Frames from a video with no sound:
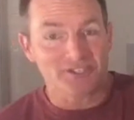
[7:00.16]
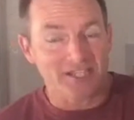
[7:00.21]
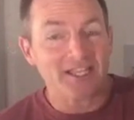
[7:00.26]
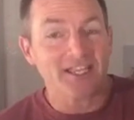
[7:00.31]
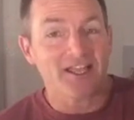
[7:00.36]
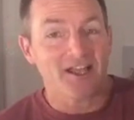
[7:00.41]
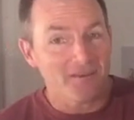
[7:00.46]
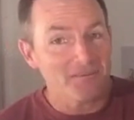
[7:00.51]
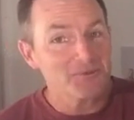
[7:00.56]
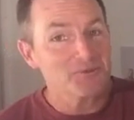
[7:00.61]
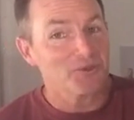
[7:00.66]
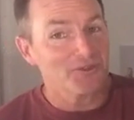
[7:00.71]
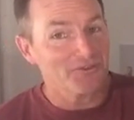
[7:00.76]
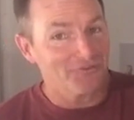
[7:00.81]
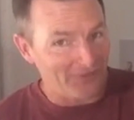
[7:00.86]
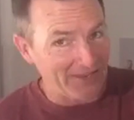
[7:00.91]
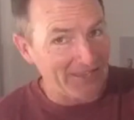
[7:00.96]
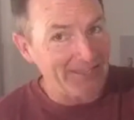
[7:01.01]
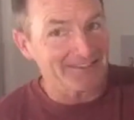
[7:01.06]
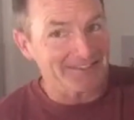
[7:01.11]
that comes with
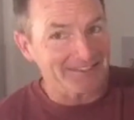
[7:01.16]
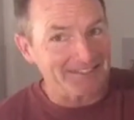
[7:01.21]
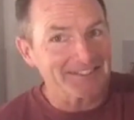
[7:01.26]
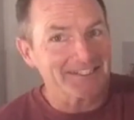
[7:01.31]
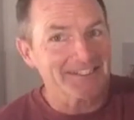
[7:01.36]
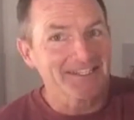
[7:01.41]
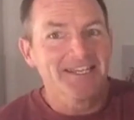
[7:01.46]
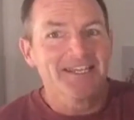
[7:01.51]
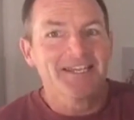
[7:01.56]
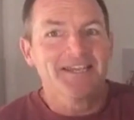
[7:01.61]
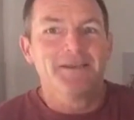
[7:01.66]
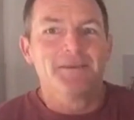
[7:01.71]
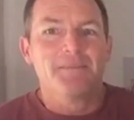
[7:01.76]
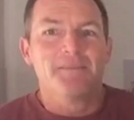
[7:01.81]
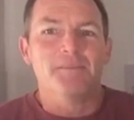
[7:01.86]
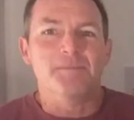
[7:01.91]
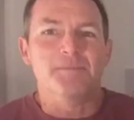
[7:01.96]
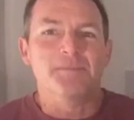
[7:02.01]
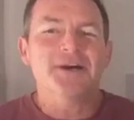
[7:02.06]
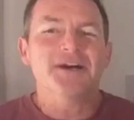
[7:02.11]
failing,
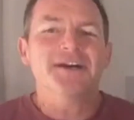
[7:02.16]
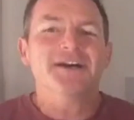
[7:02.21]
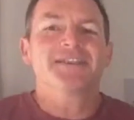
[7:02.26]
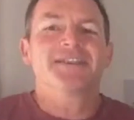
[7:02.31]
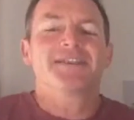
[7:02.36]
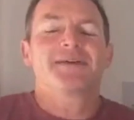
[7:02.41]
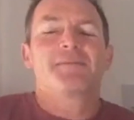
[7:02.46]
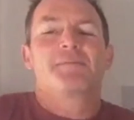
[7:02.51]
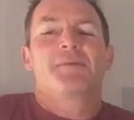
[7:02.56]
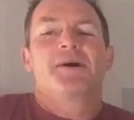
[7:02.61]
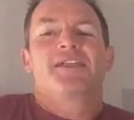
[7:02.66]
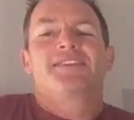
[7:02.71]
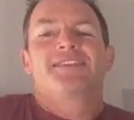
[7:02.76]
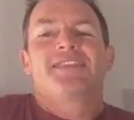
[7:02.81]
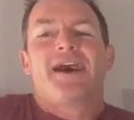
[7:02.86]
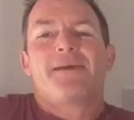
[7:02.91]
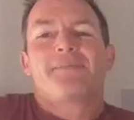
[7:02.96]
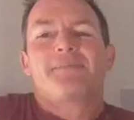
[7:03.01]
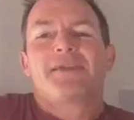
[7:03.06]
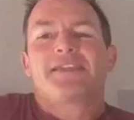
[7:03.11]
but
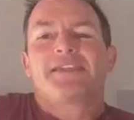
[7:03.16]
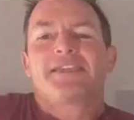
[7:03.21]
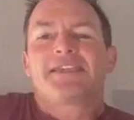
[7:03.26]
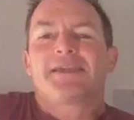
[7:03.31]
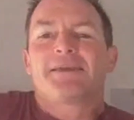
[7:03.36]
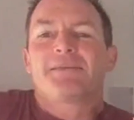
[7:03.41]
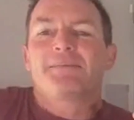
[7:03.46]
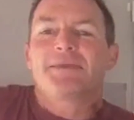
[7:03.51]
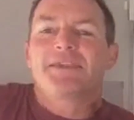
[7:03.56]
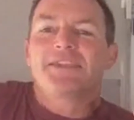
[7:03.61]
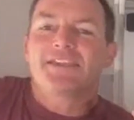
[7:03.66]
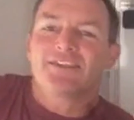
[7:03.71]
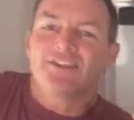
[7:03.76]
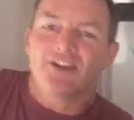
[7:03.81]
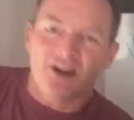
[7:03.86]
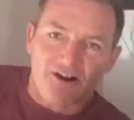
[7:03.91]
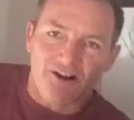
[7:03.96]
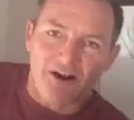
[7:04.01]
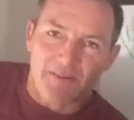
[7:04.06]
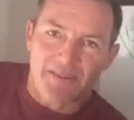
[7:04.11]
not making it mean,
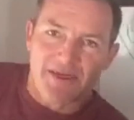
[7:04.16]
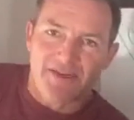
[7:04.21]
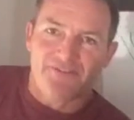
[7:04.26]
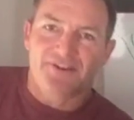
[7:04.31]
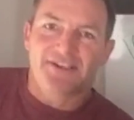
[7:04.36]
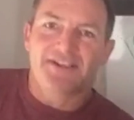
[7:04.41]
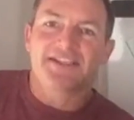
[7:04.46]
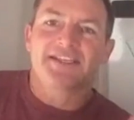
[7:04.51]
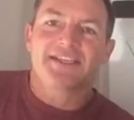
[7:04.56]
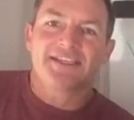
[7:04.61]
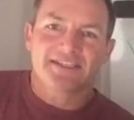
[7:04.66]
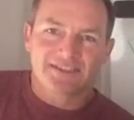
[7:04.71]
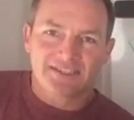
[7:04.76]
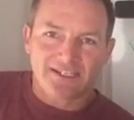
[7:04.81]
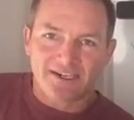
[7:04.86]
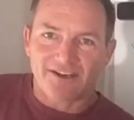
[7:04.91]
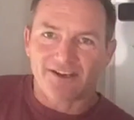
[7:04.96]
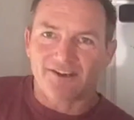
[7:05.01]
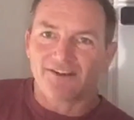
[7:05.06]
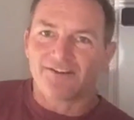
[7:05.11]
oh, I'm never going to get
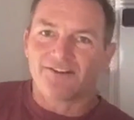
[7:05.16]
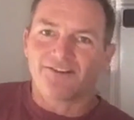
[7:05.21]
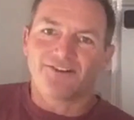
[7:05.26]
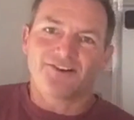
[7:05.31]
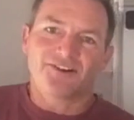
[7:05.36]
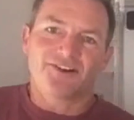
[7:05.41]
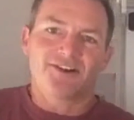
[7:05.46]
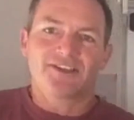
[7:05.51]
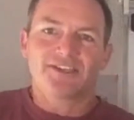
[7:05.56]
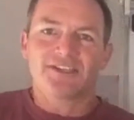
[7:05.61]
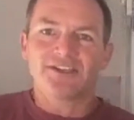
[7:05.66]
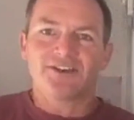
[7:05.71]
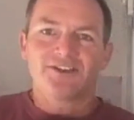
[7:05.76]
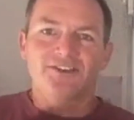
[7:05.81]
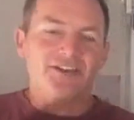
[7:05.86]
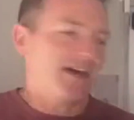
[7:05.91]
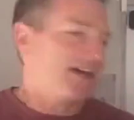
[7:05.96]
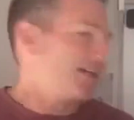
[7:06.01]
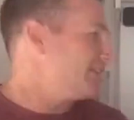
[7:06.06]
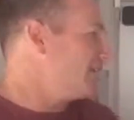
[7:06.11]
there, or you know,
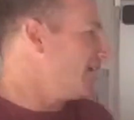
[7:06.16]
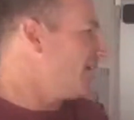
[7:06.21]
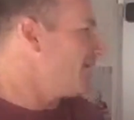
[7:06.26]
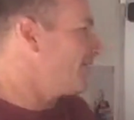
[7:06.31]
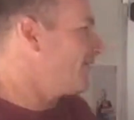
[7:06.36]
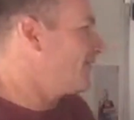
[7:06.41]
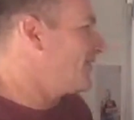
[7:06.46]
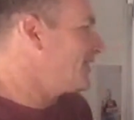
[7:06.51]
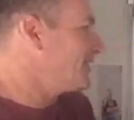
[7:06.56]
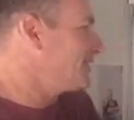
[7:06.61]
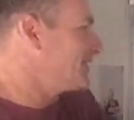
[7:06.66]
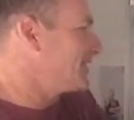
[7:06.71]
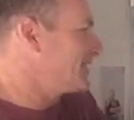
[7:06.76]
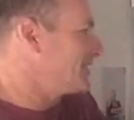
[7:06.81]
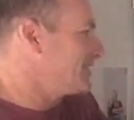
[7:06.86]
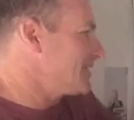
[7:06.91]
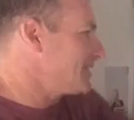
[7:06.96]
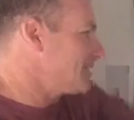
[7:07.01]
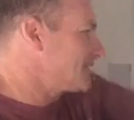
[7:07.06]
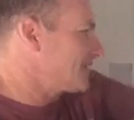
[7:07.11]
not
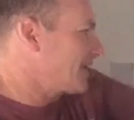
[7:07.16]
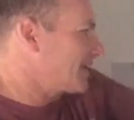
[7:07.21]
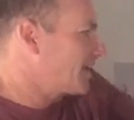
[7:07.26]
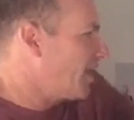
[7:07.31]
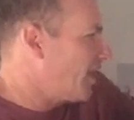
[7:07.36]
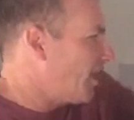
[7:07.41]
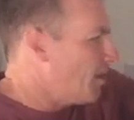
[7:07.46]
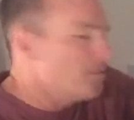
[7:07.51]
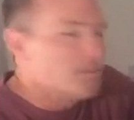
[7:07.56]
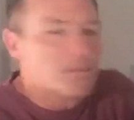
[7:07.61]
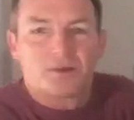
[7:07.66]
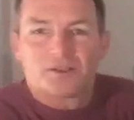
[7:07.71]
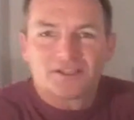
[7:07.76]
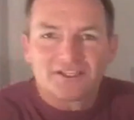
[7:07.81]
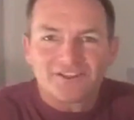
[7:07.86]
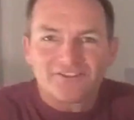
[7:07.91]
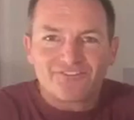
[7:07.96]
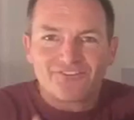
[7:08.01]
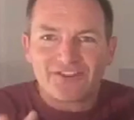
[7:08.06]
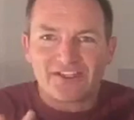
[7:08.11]
feeling these like
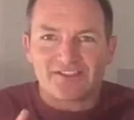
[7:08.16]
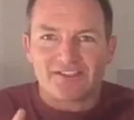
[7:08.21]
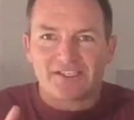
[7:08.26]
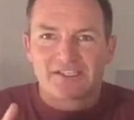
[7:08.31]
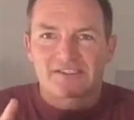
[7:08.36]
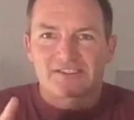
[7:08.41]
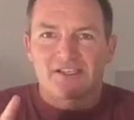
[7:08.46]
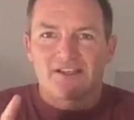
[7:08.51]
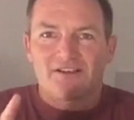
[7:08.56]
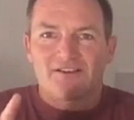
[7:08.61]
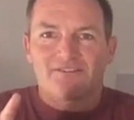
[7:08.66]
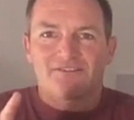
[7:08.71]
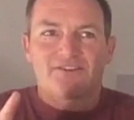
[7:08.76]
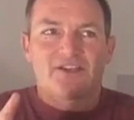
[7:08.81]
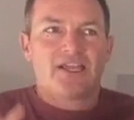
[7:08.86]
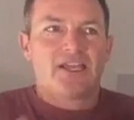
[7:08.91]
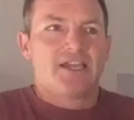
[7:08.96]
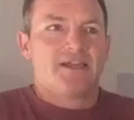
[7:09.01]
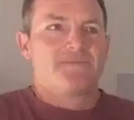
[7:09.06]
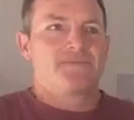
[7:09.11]
unbelief feelings of
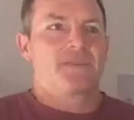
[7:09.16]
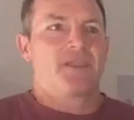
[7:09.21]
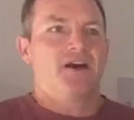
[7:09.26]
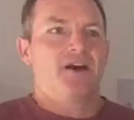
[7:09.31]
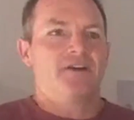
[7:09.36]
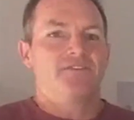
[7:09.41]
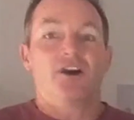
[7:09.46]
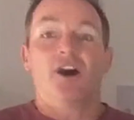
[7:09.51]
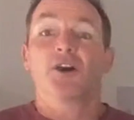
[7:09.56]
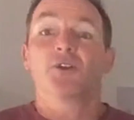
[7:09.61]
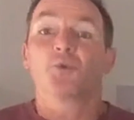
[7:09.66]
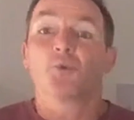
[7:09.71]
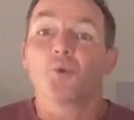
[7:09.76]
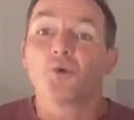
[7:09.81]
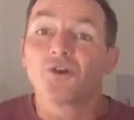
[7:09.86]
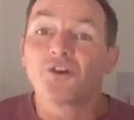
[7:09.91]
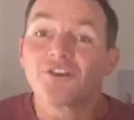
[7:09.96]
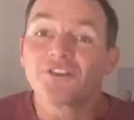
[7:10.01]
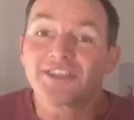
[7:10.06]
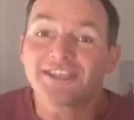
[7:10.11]

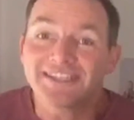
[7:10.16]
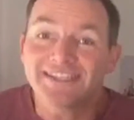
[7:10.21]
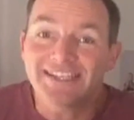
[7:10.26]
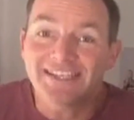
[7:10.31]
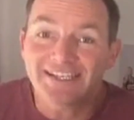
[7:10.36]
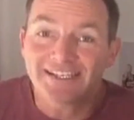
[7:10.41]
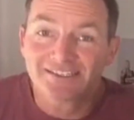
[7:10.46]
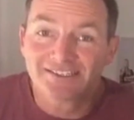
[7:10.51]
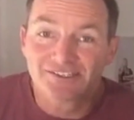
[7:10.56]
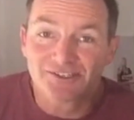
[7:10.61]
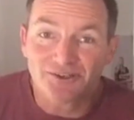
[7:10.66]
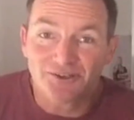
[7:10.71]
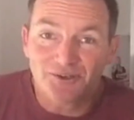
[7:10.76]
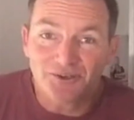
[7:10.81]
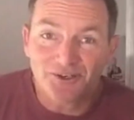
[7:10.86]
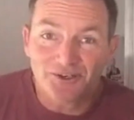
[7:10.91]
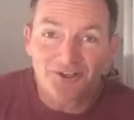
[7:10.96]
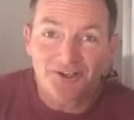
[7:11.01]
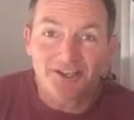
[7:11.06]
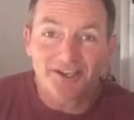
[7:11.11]
unworthiness
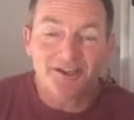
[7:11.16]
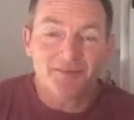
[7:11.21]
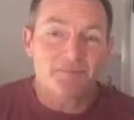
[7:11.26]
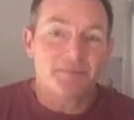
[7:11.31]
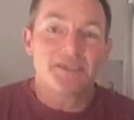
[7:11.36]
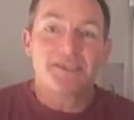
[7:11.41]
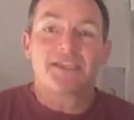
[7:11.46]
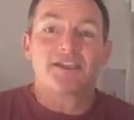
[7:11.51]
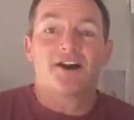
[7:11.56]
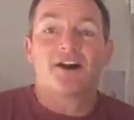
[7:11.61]
or being